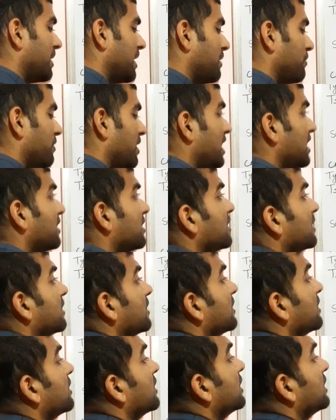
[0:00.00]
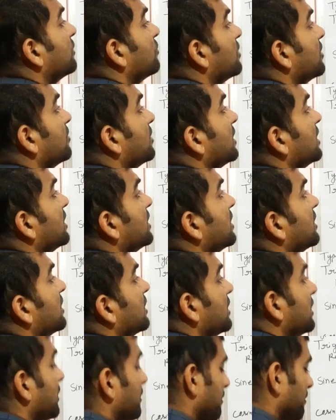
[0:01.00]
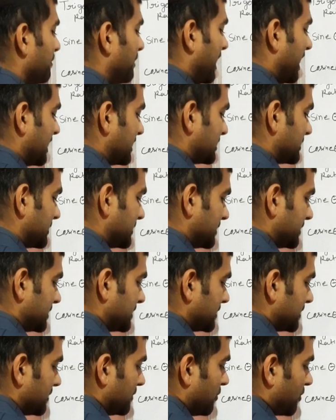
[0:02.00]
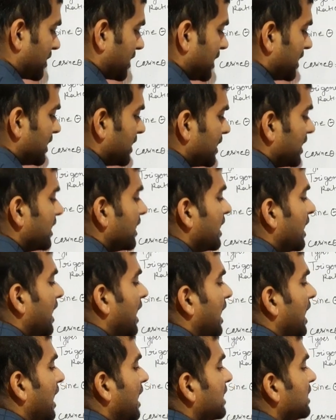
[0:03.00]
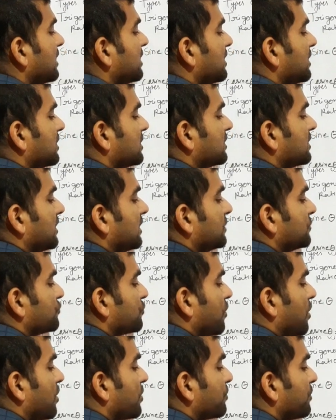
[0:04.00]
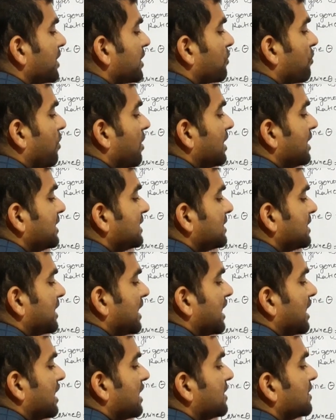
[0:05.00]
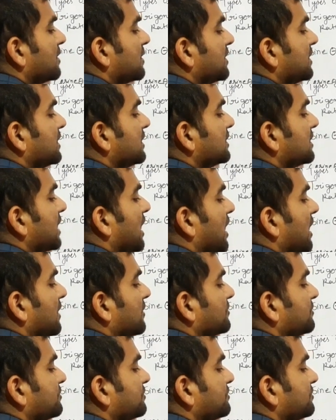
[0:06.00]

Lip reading: what? It will be base. Okay, and this in short we call it tan theta.